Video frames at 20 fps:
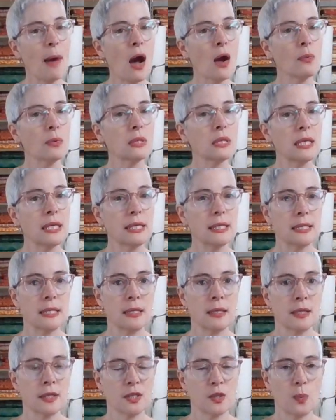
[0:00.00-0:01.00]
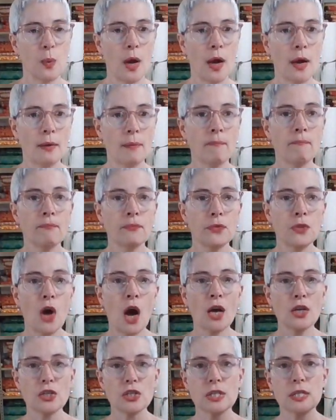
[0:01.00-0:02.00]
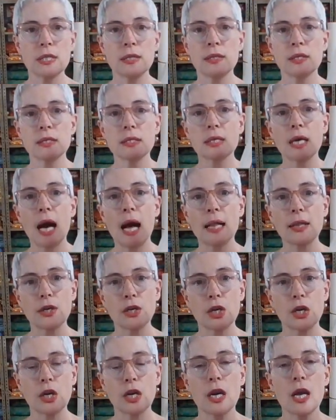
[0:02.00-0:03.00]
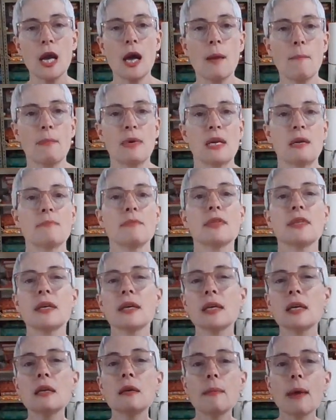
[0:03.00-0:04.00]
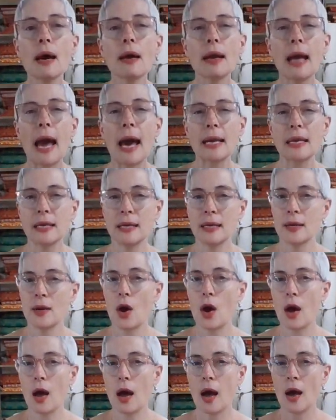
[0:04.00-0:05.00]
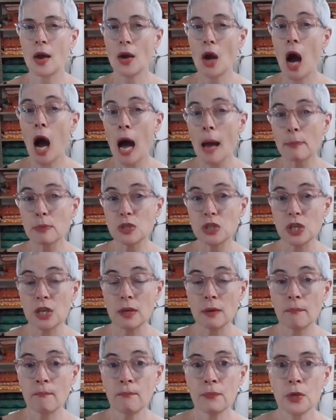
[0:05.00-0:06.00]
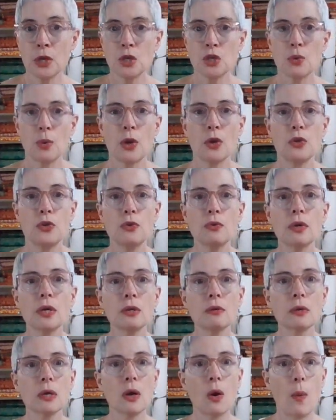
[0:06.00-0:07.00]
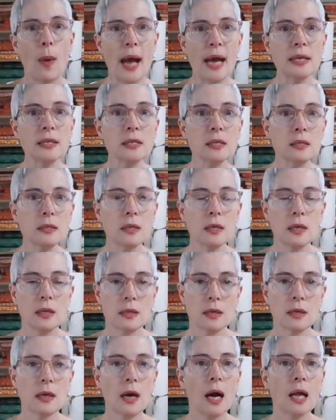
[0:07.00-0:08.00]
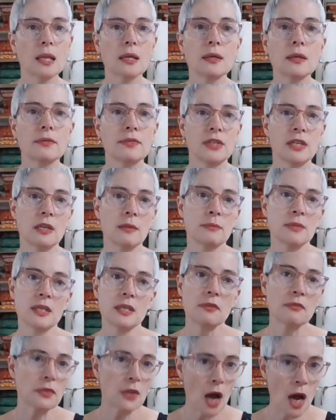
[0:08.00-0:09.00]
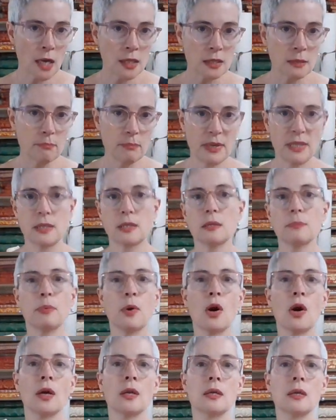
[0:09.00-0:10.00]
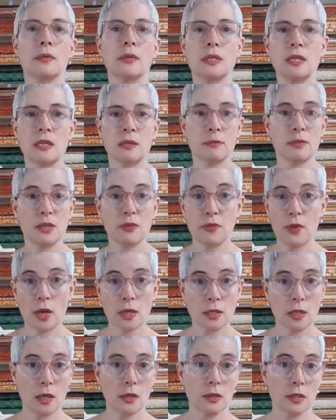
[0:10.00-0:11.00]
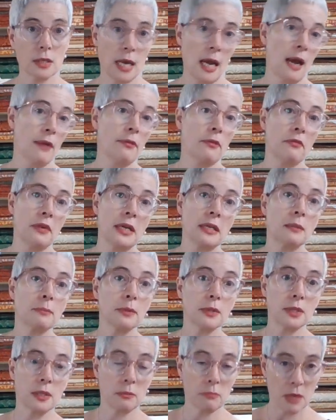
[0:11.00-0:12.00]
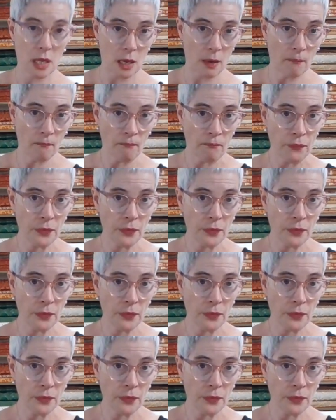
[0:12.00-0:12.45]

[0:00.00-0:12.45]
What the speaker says: about releasing this one, not just in this color, but I'm thinking about adding an option to where you can request the color of DMC floss based upon the DMC floss colors I have available to me.